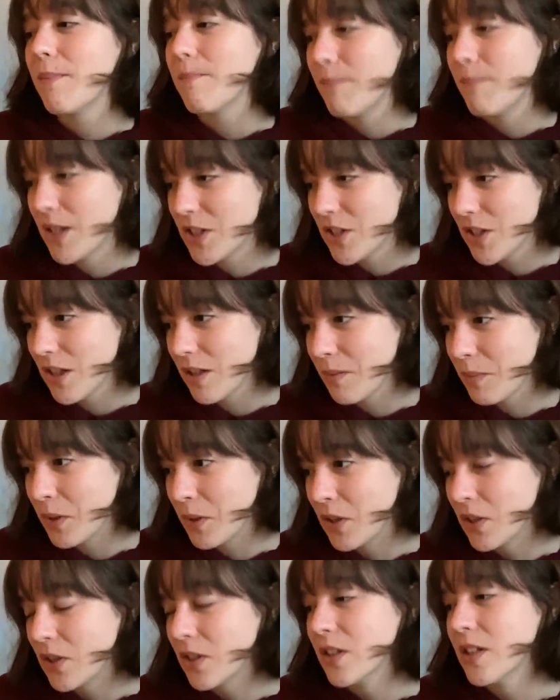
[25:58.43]
mention them
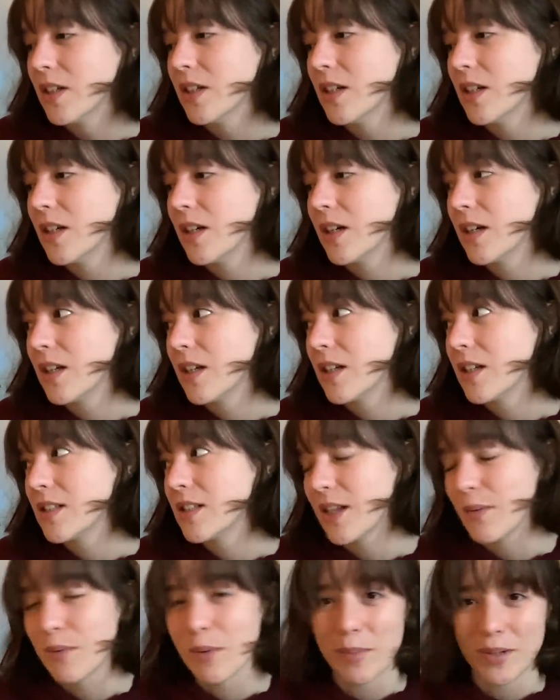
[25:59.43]
all,
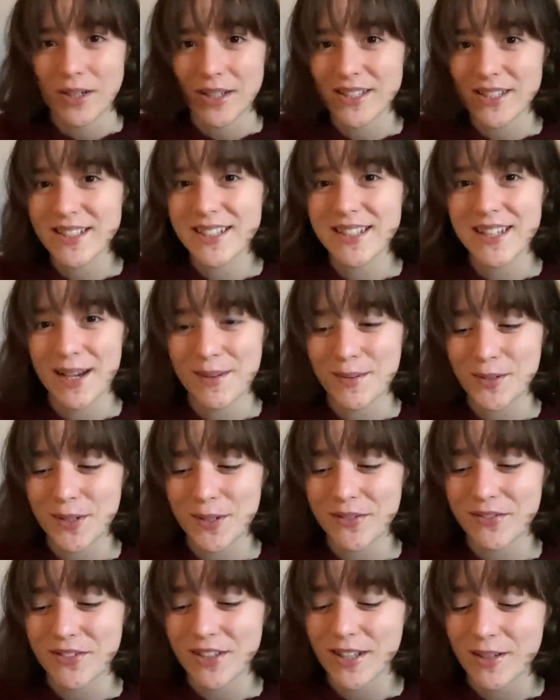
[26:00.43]
say what books I'm
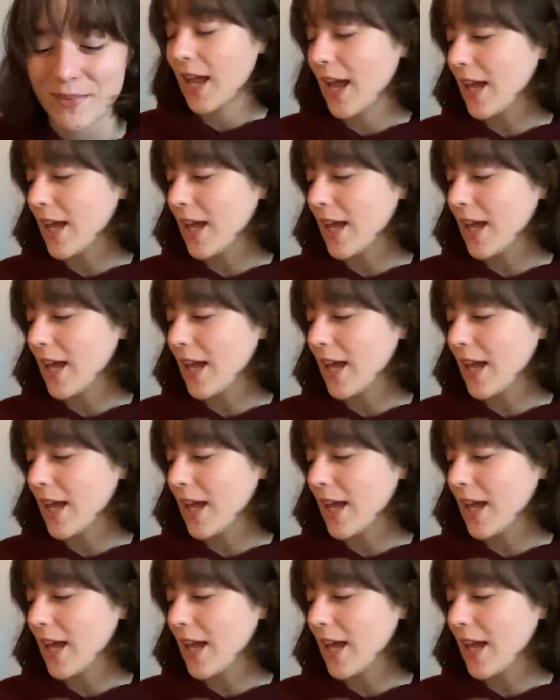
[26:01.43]
doing for them.